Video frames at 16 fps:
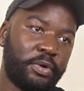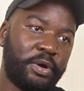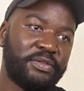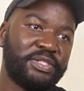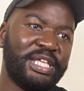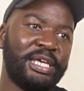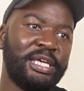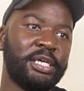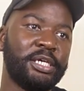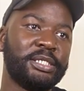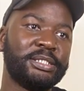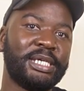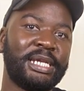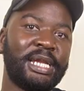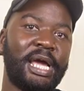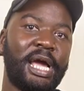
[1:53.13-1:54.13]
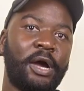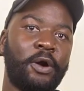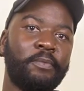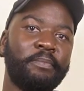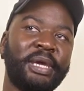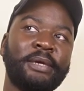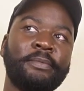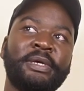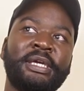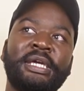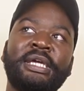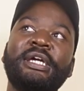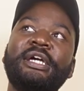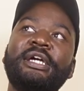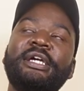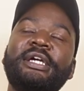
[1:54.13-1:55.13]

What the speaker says: throughout the years, and how maybe